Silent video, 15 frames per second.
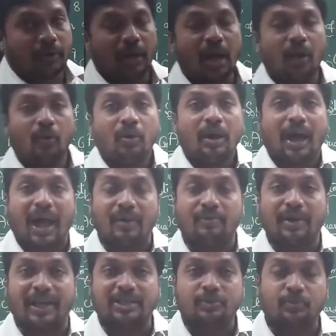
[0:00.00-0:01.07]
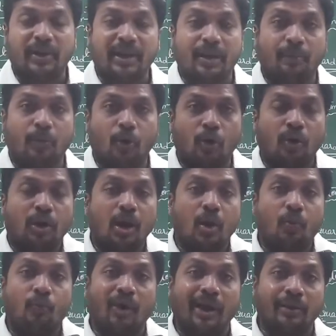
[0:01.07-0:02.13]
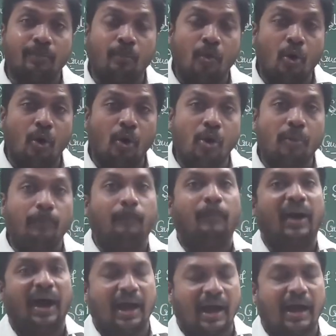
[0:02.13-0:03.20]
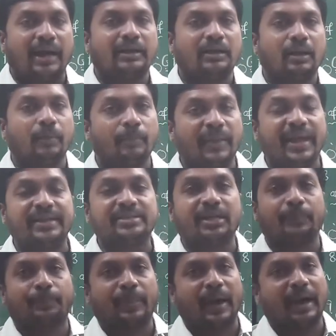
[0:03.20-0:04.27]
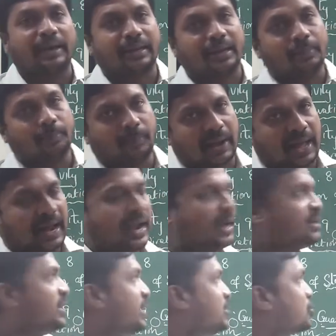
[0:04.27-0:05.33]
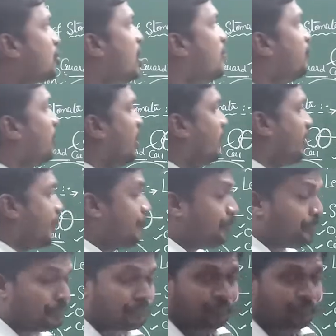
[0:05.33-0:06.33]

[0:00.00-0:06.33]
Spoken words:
Now I will explain about one more part, major part in plant, that is called flower.